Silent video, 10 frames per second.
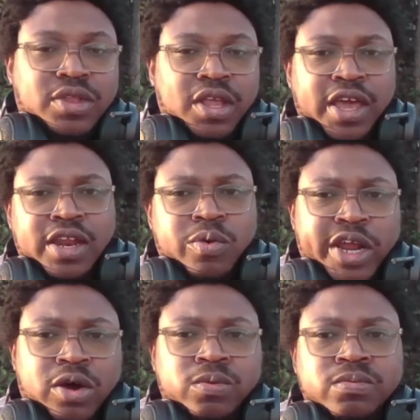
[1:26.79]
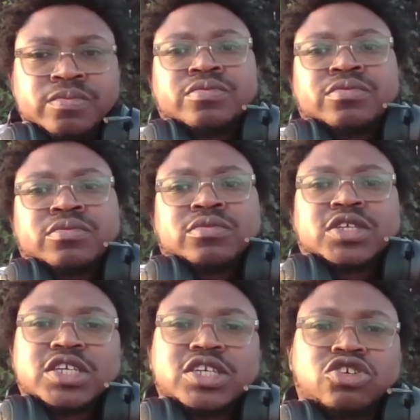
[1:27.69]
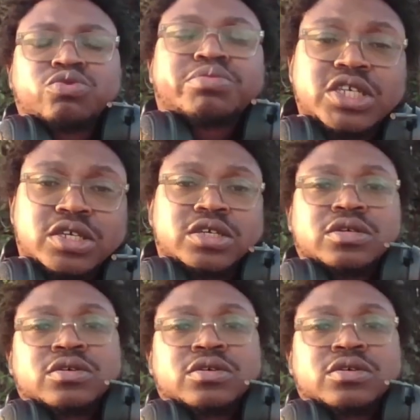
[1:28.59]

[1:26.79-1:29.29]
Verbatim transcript: Anyway, though, the issue being,